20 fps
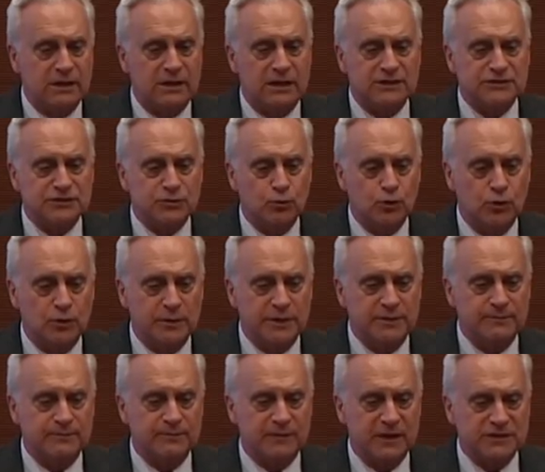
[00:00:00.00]
as a
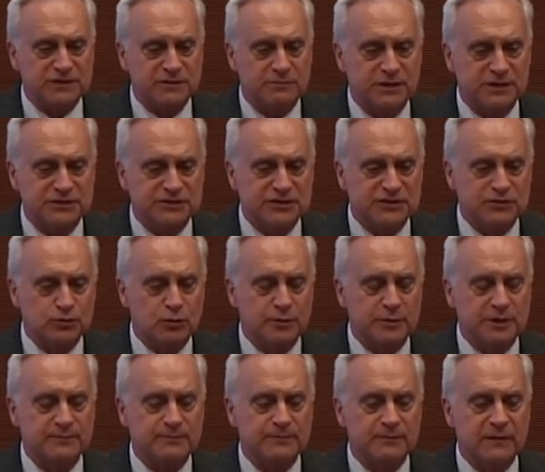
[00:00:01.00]
woman, as a
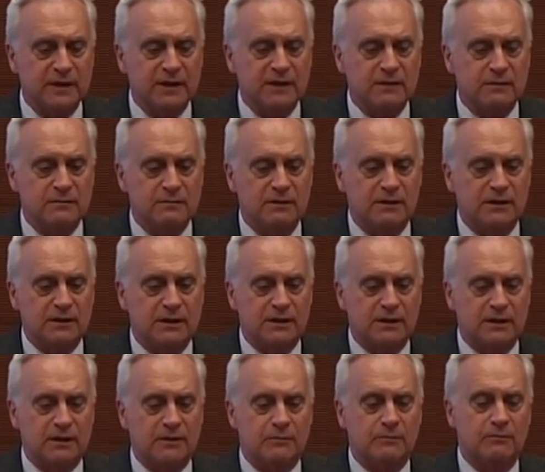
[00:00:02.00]
businesswoman,
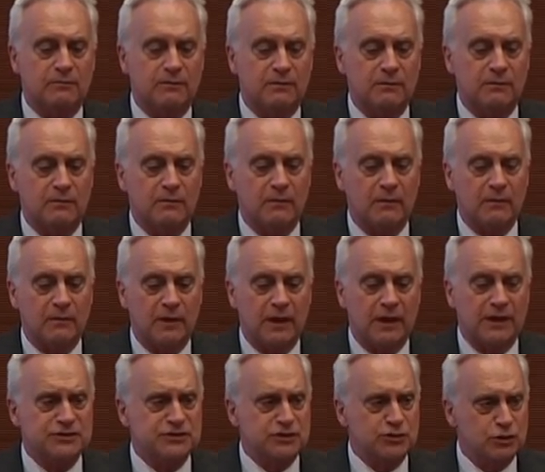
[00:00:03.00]
and
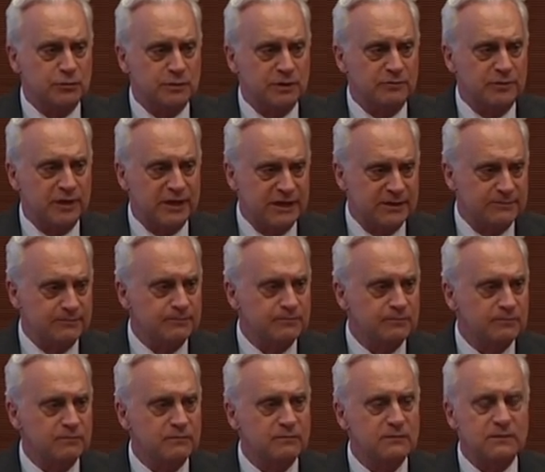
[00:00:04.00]
as a human being.
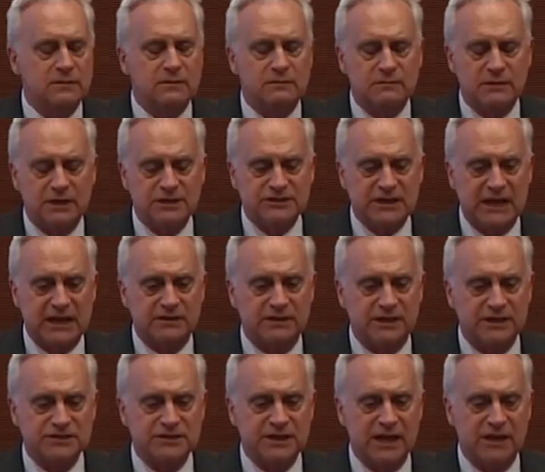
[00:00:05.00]

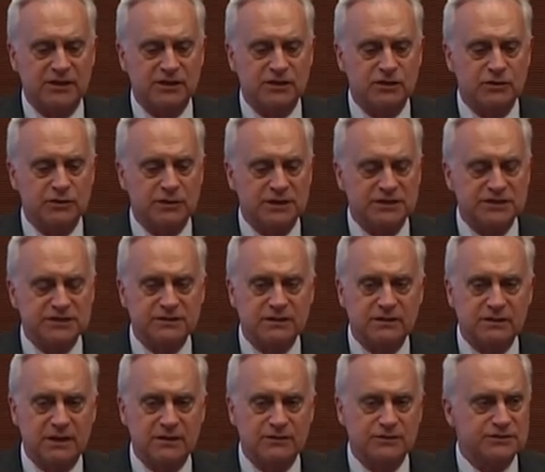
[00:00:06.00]
Exactly as Nadia Younes,
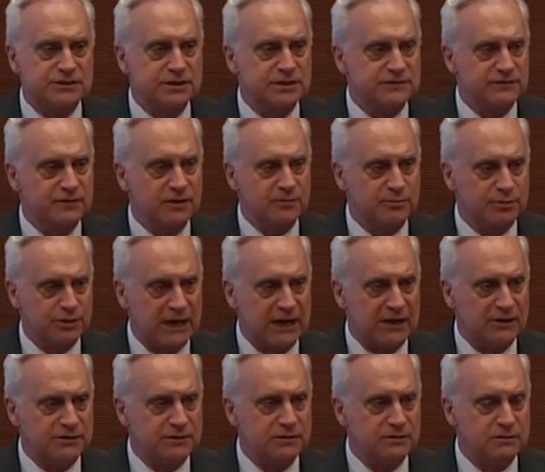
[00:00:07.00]
AUC is very
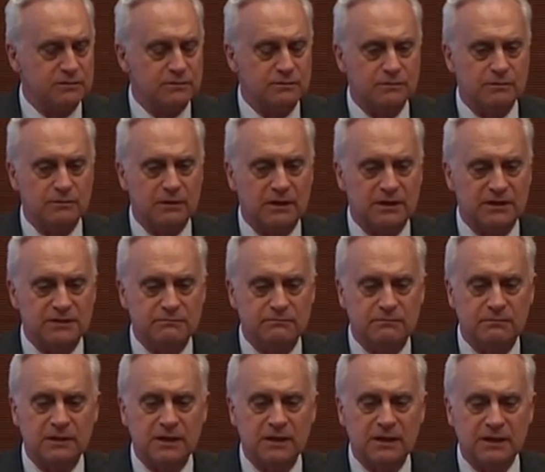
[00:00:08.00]
proud to
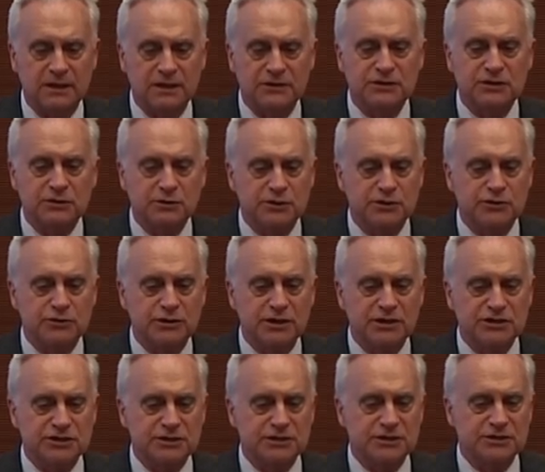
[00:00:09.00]
continue the tradition